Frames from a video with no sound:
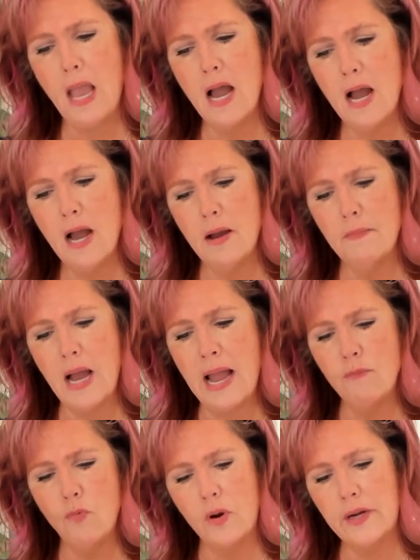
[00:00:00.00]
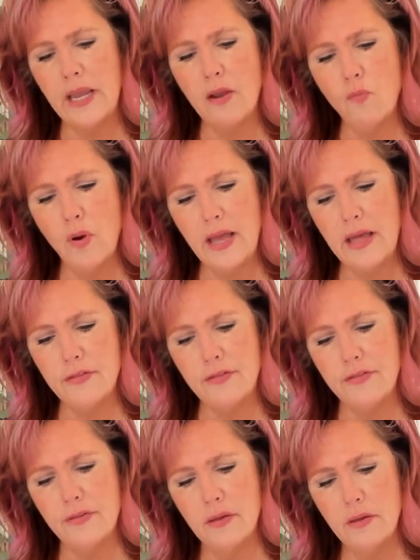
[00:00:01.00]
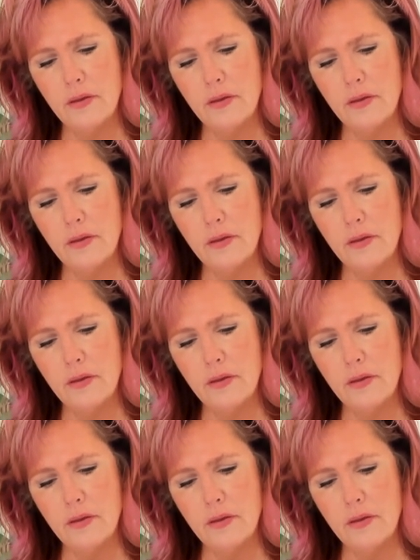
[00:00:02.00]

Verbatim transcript: um, I'm working with